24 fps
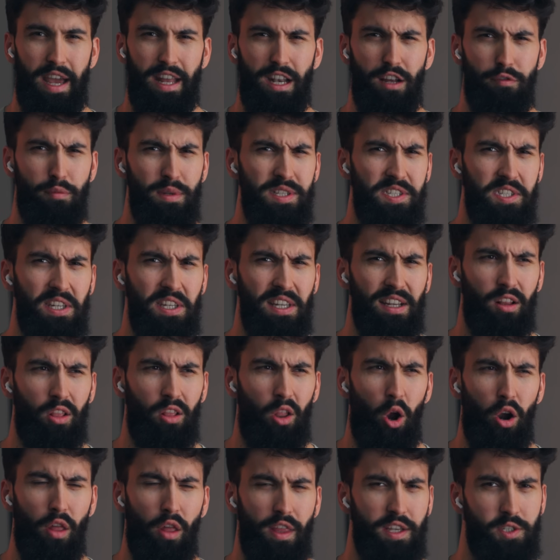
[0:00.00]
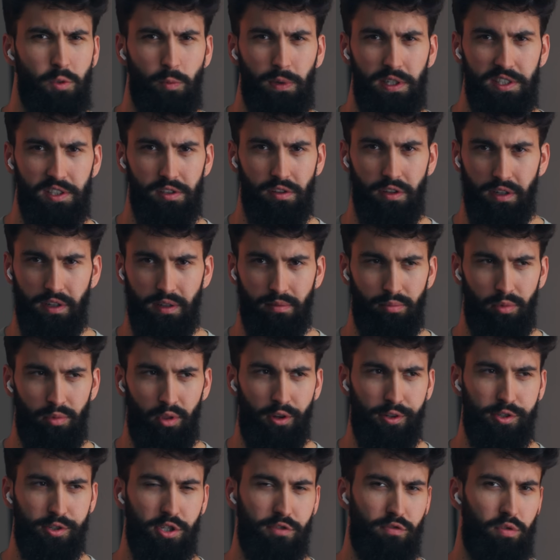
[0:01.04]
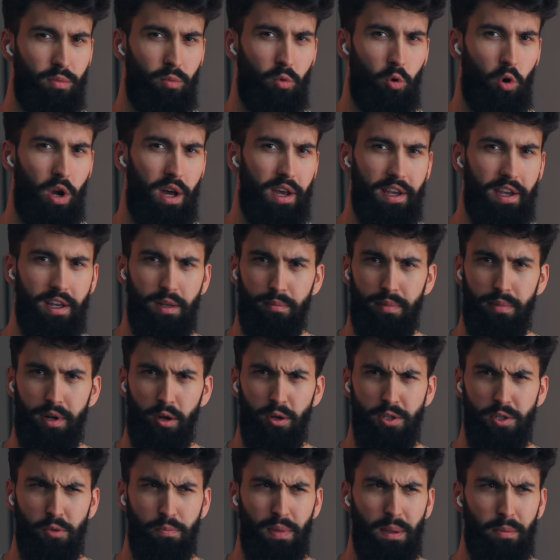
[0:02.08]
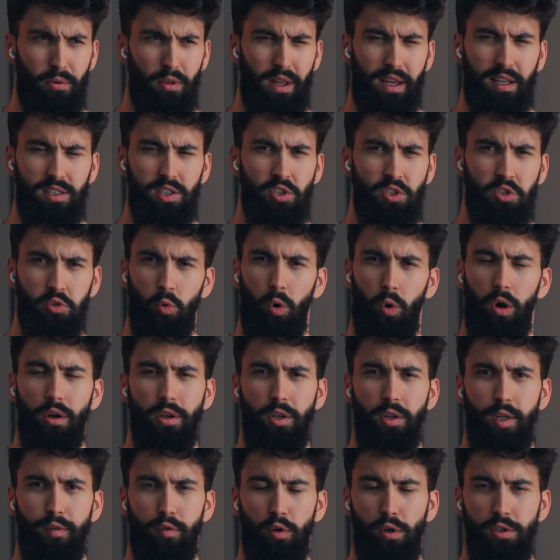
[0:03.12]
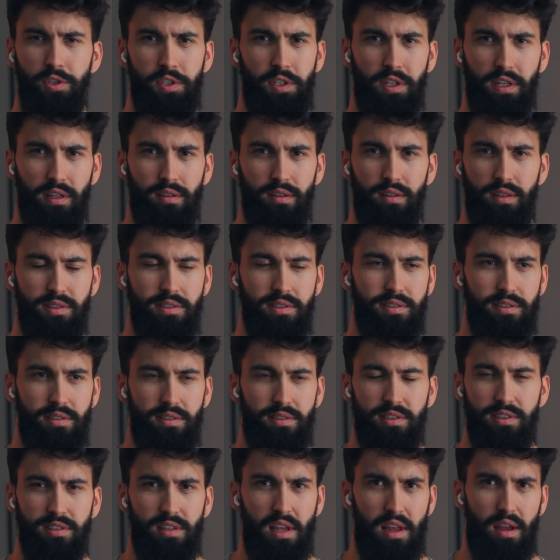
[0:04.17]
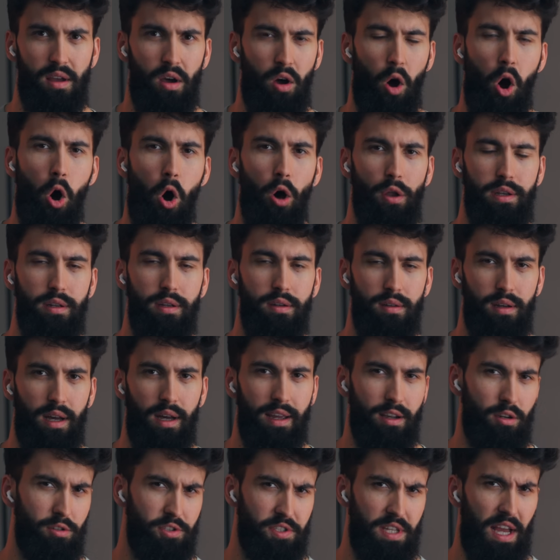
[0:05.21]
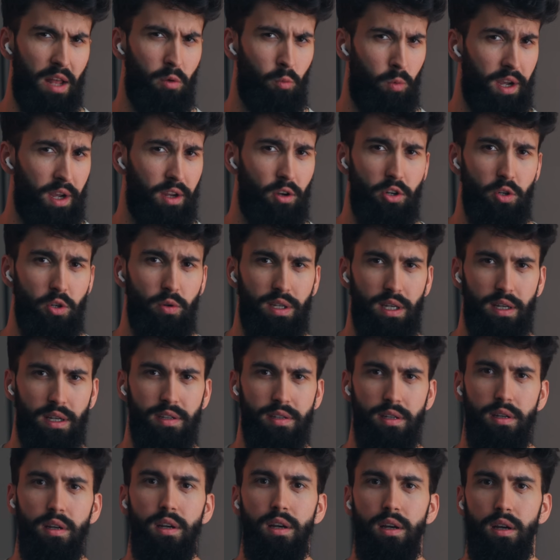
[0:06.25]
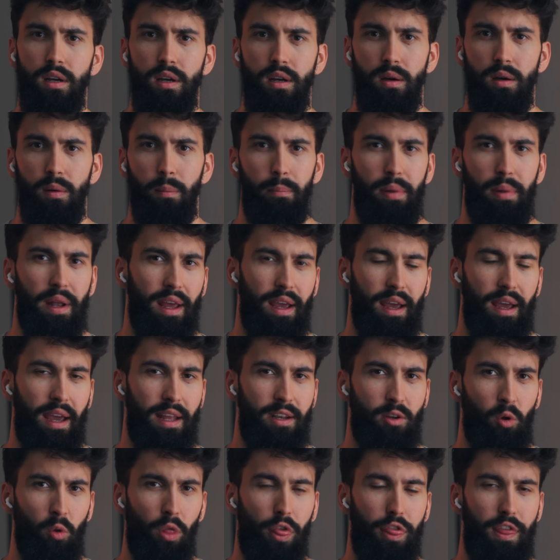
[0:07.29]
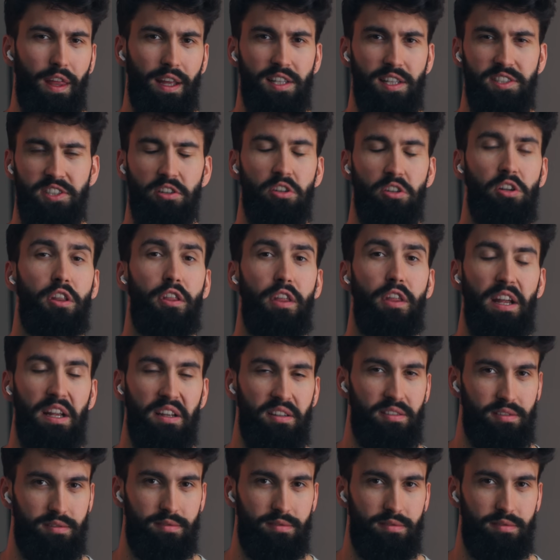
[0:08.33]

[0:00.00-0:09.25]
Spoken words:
And I've been seeing a lot of this recently, not just from Ryan, but also people like Squat University. It's odd. I understand why you're doing it, but I don't think it's a good thing.